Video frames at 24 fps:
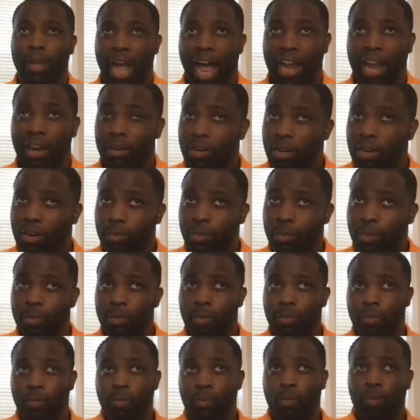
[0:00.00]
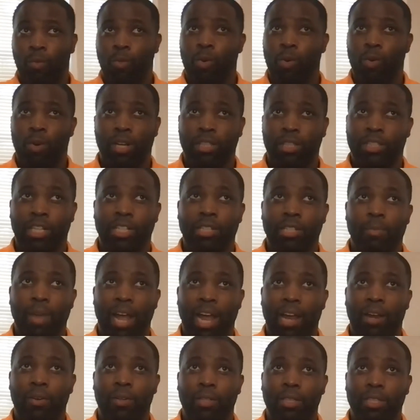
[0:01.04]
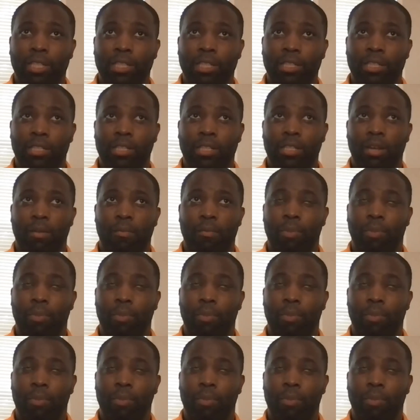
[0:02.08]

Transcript: I don't know if we if we're going to touch back on this,